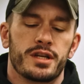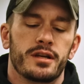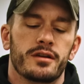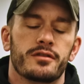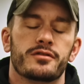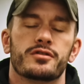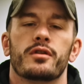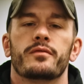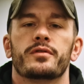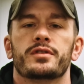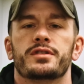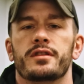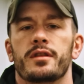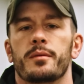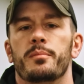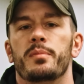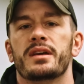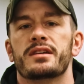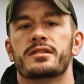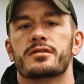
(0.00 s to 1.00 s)
gears over to the
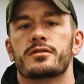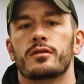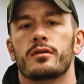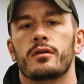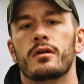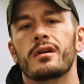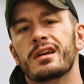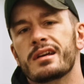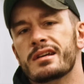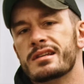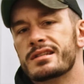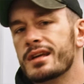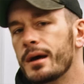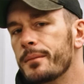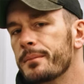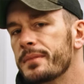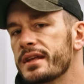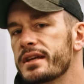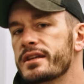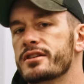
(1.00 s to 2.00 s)
pistol,
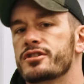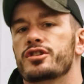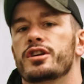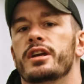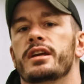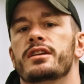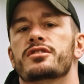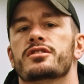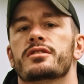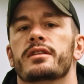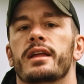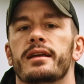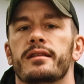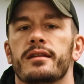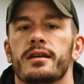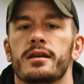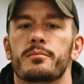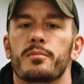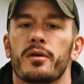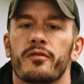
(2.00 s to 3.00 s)
some things change
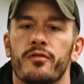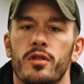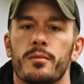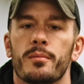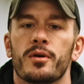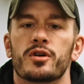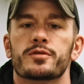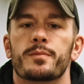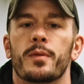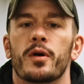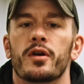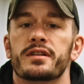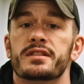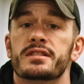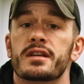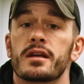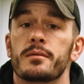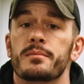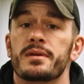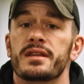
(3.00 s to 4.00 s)
slightly, but for the most part, it's
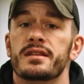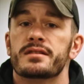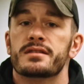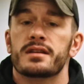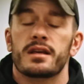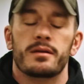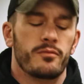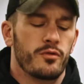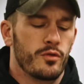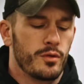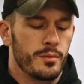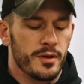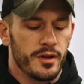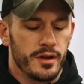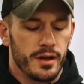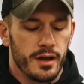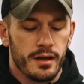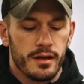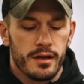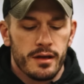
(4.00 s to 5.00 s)
gonna be the same
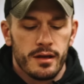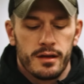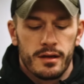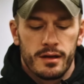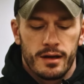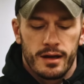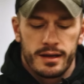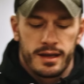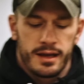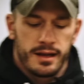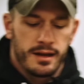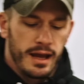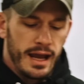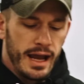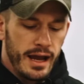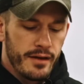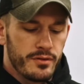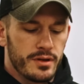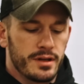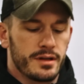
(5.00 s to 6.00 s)
formula. Again,
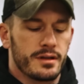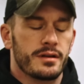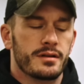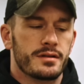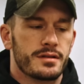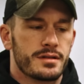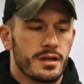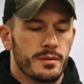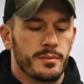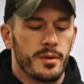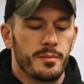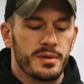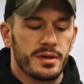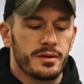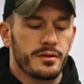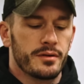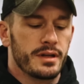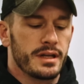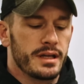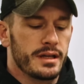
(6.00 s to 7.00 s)
having some
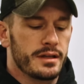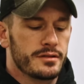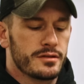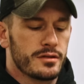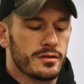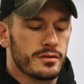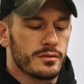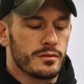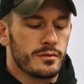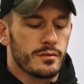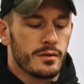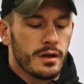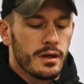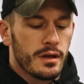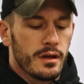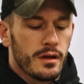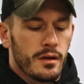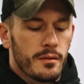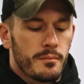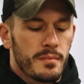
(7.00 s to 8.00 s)
ability to
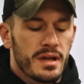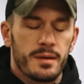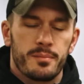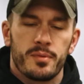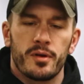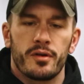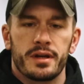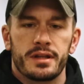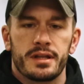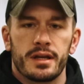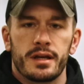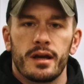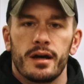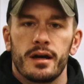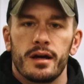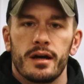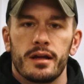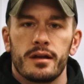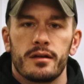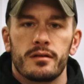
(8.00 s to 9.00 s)
manipulate the
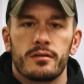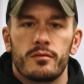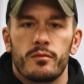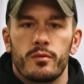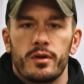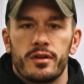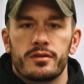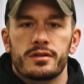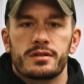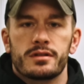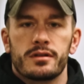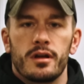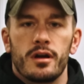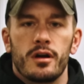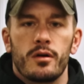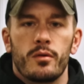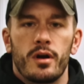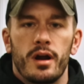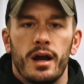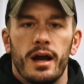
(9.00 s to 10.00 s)
gun, whether it's
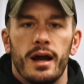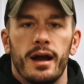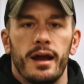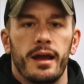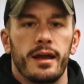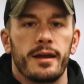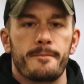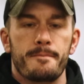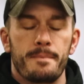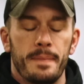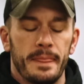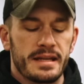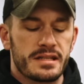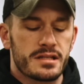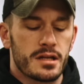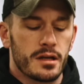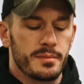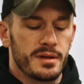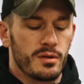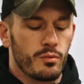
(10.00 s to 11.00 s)
low or high, is
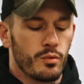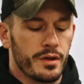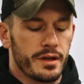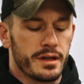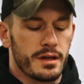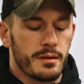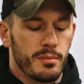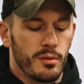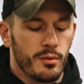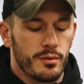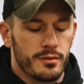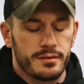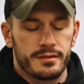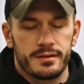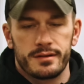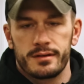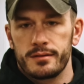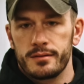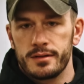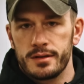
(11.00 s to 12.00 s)
gonna be really important
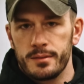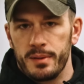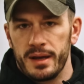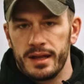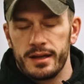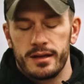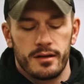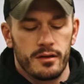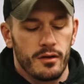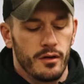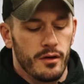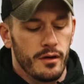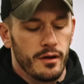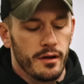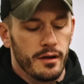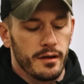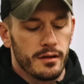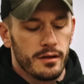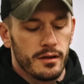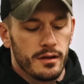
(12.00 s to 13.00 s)
depending on,